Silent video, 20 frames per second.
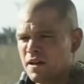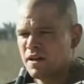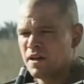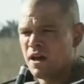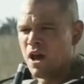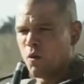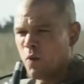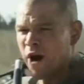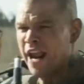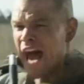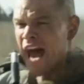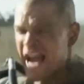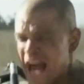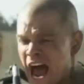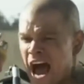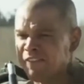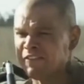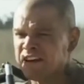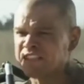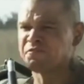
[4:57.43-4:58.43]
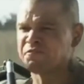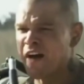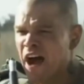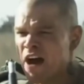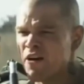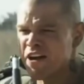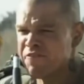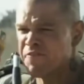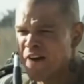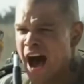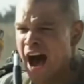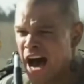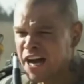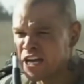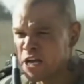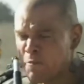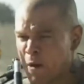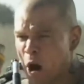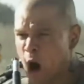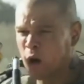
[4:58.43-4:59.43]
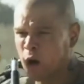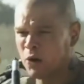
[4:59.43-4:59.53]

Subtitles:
if he doesn't take him to Elysium, He'll